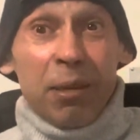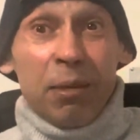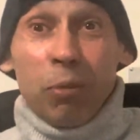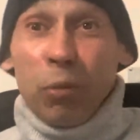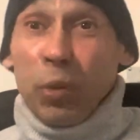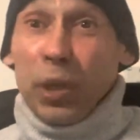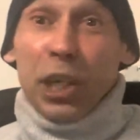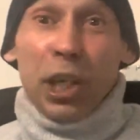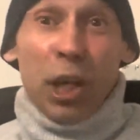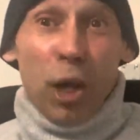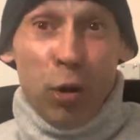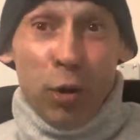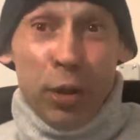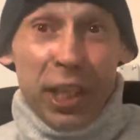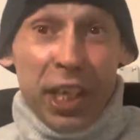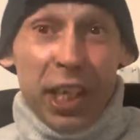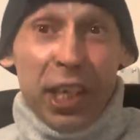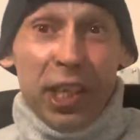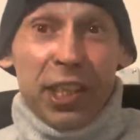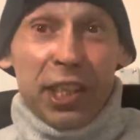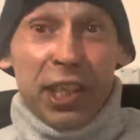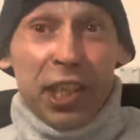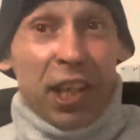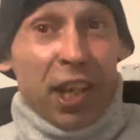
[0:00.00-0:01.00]
we know that
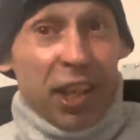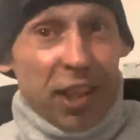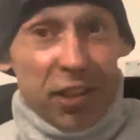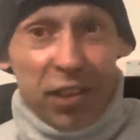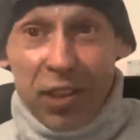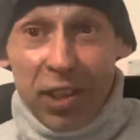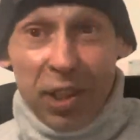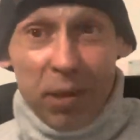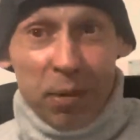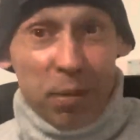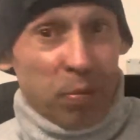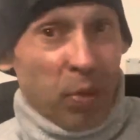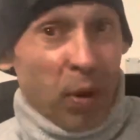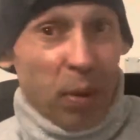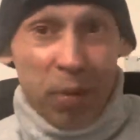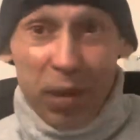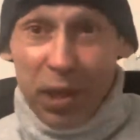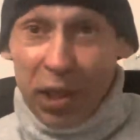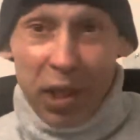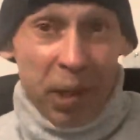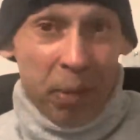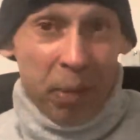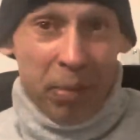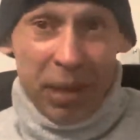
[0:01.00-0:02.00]
the answer is probably
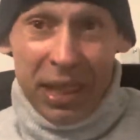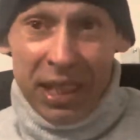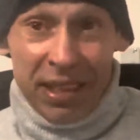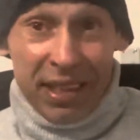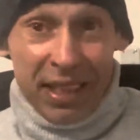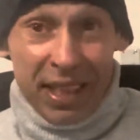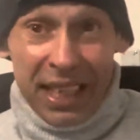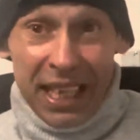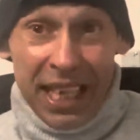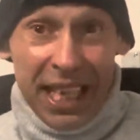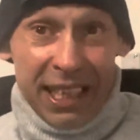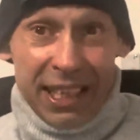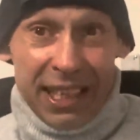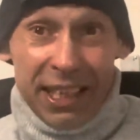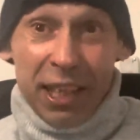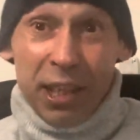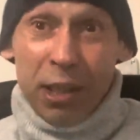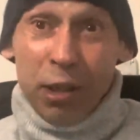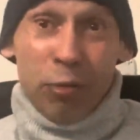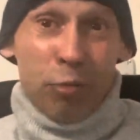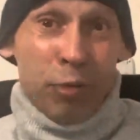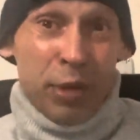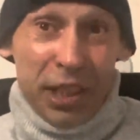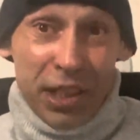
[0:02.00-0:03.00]
going to be to that
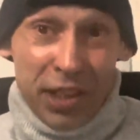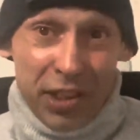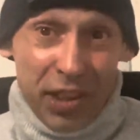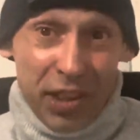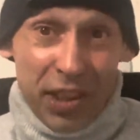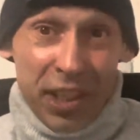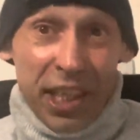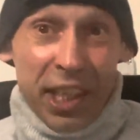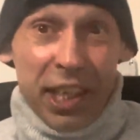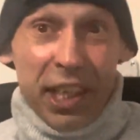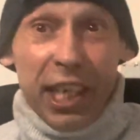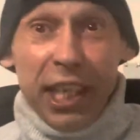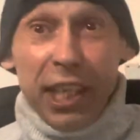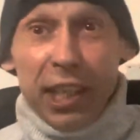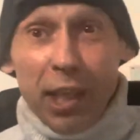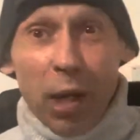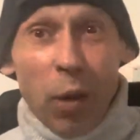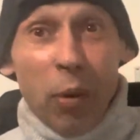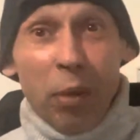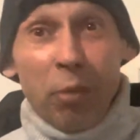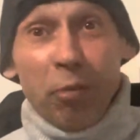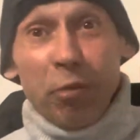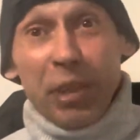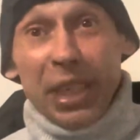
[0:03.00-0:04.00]
the reason that they
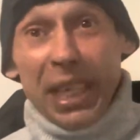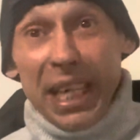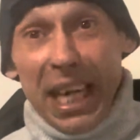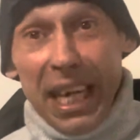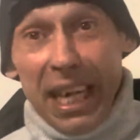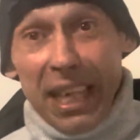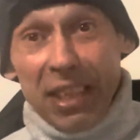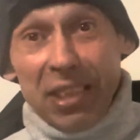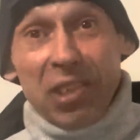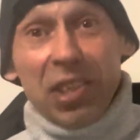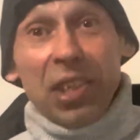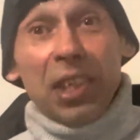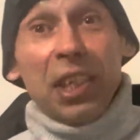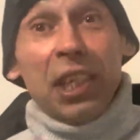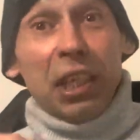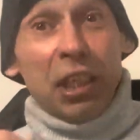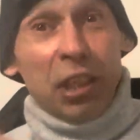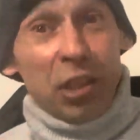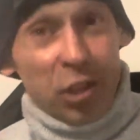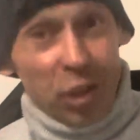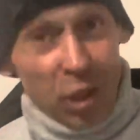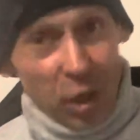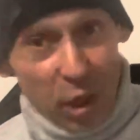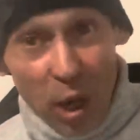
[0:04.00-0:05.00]
go and react
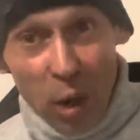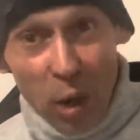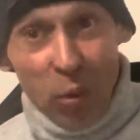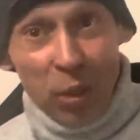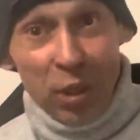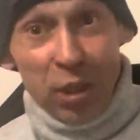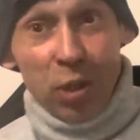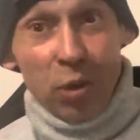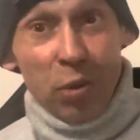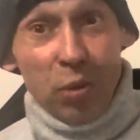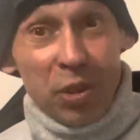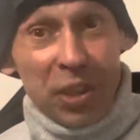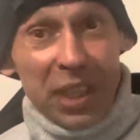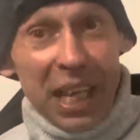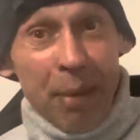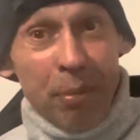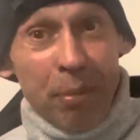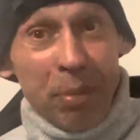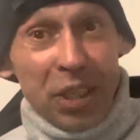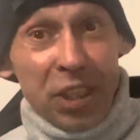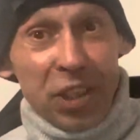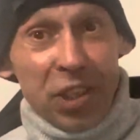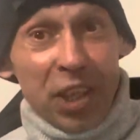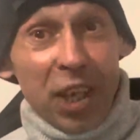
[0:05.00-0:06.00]
to go and do
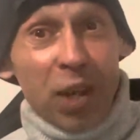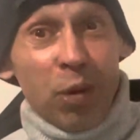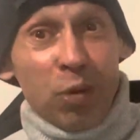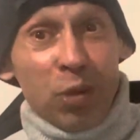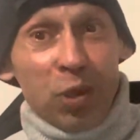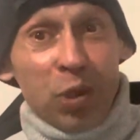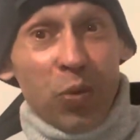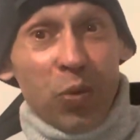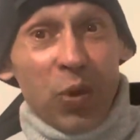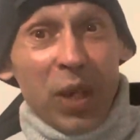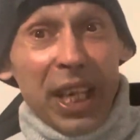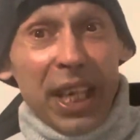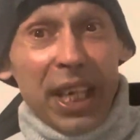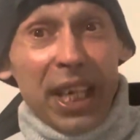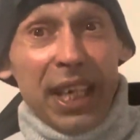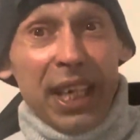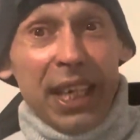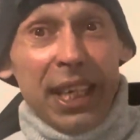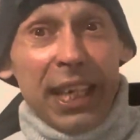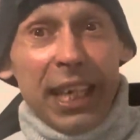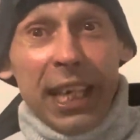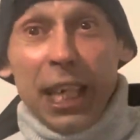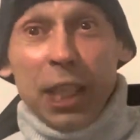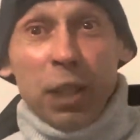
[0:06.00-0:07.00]
damage elsewhere
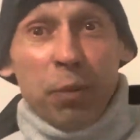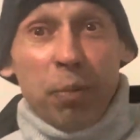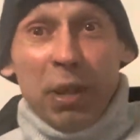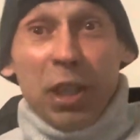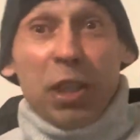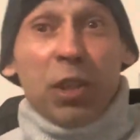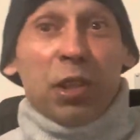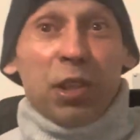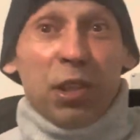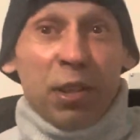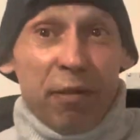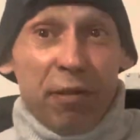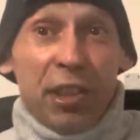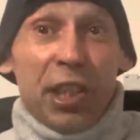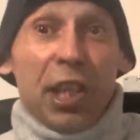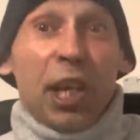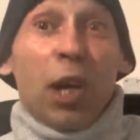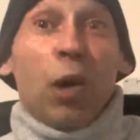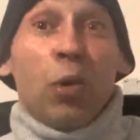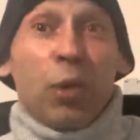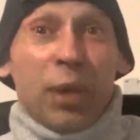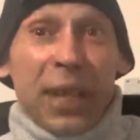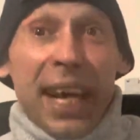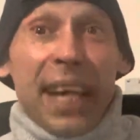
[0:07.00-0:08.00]
is because of the
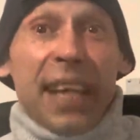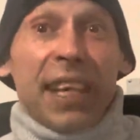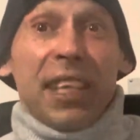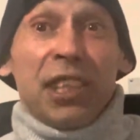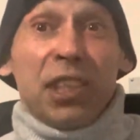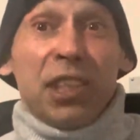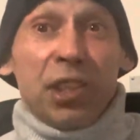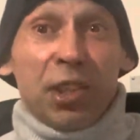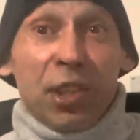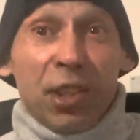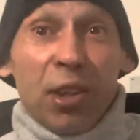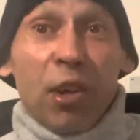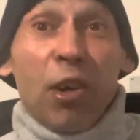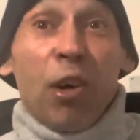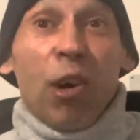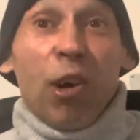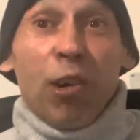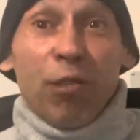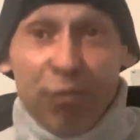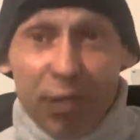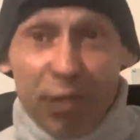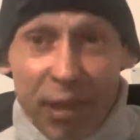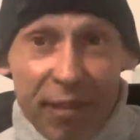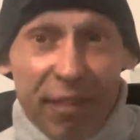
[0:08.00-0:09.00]
old adage
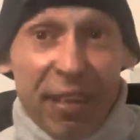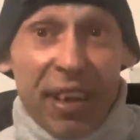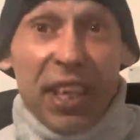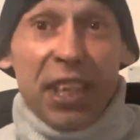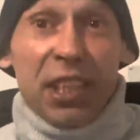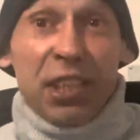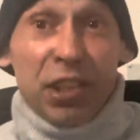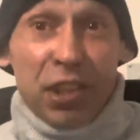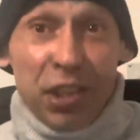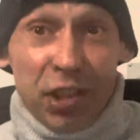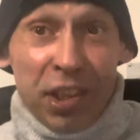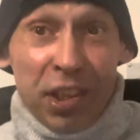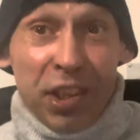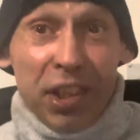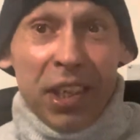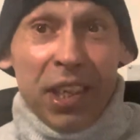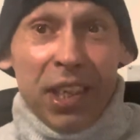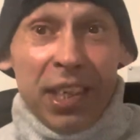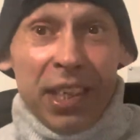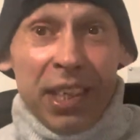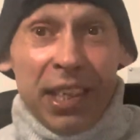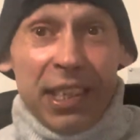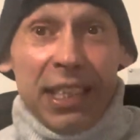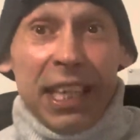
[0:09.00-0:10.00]
of revenge,
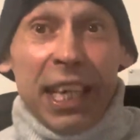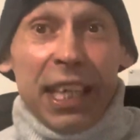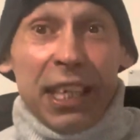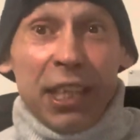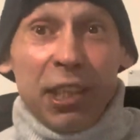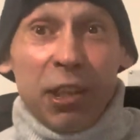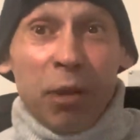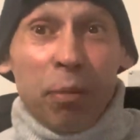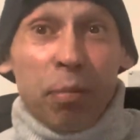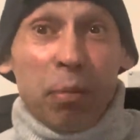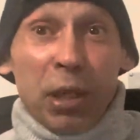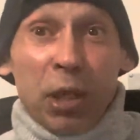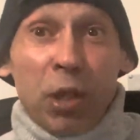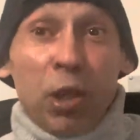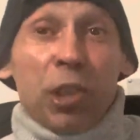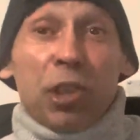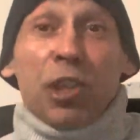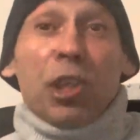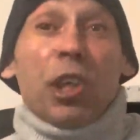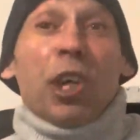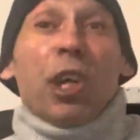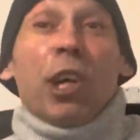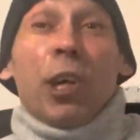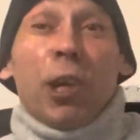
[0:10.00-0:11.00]
that you're, because
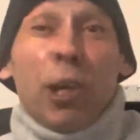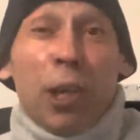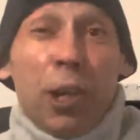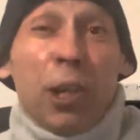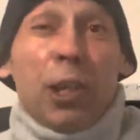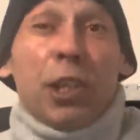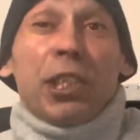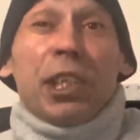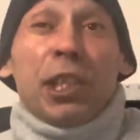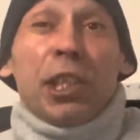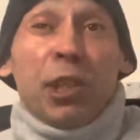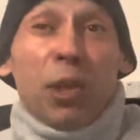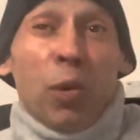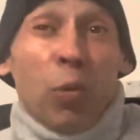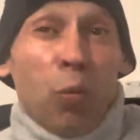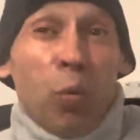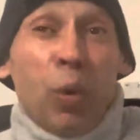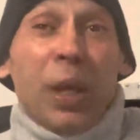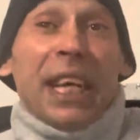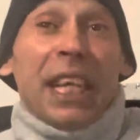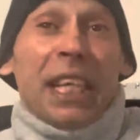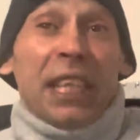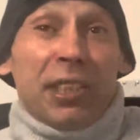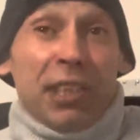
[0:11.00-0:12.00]
of the hurt that you're
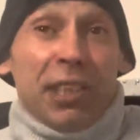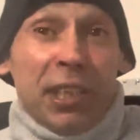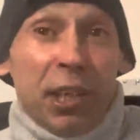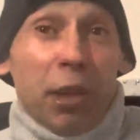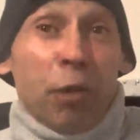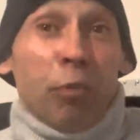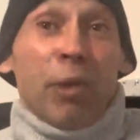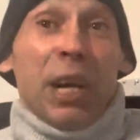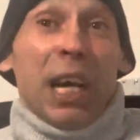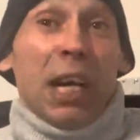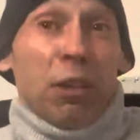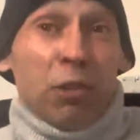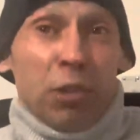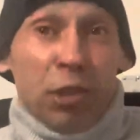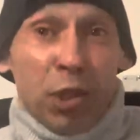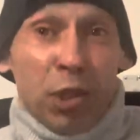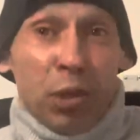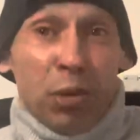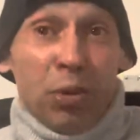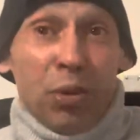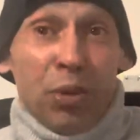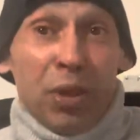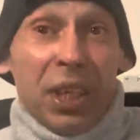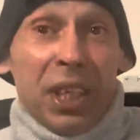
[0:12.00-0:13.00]
witnessing around
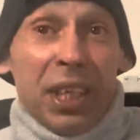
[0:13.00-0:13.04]
you,